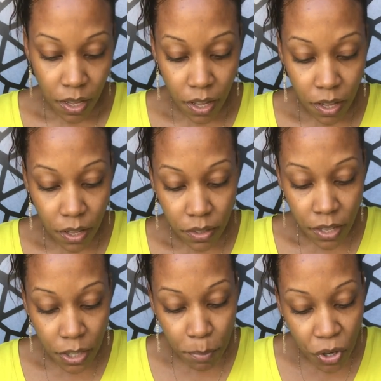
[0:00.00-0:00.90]

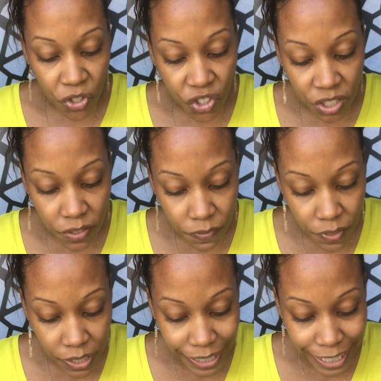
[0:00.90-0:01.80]
The other person is
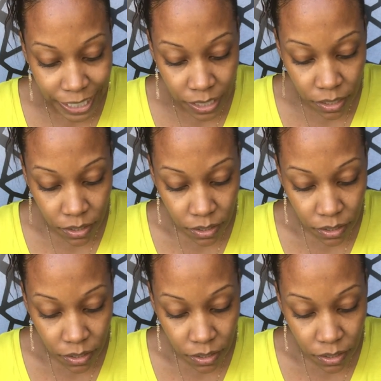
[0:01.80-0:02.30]
feeling